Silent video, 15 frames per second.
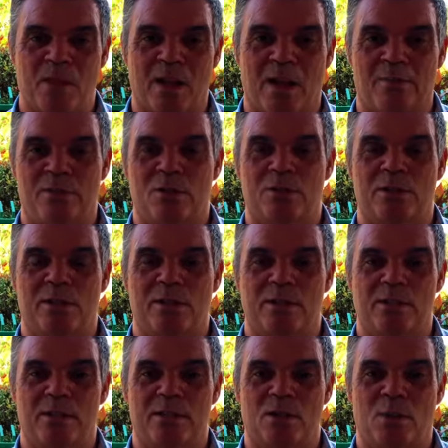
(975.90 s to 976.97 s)
I've looked
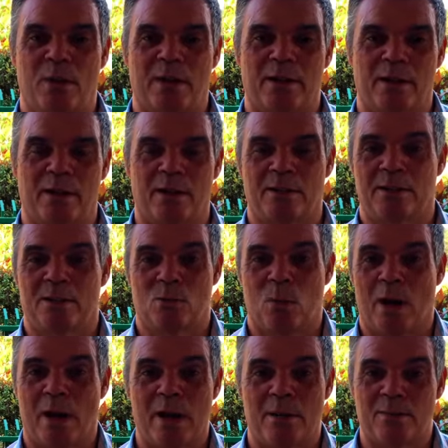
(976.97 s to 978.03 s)
into this quite a lot. This is
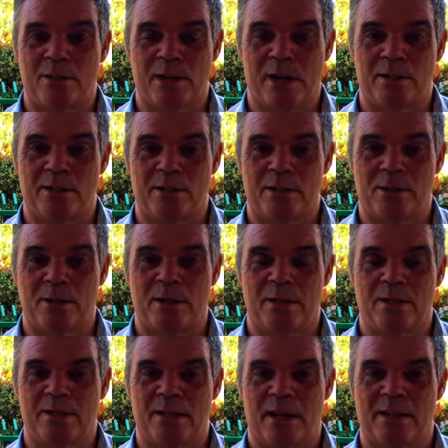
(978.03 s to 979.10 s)
why I'm trying to do it
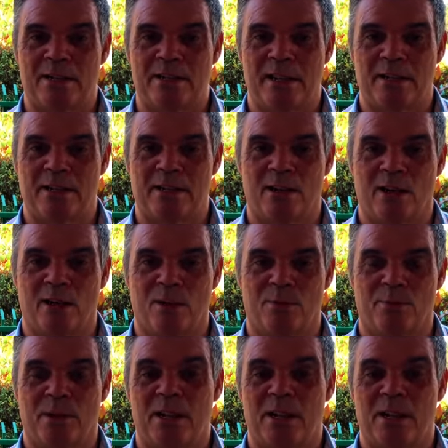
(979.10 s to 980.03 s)
and trying to set it all up,